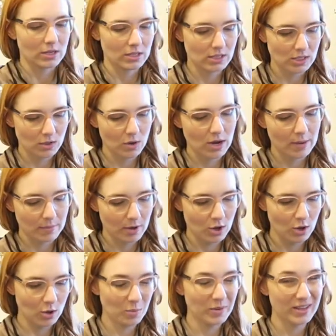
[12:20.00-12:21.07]
so I'm
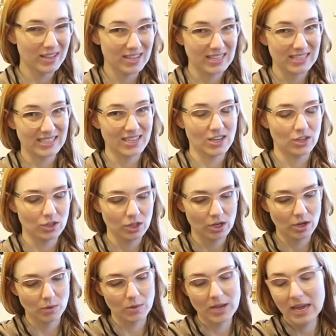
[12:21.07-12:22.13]
hoping that it's gonna
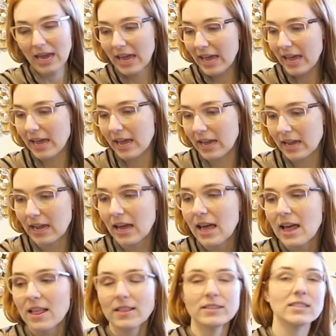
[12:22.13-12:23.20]
look okay.
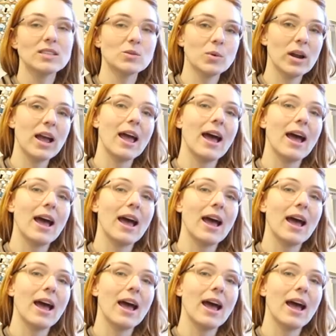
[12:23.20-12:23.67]
This is what I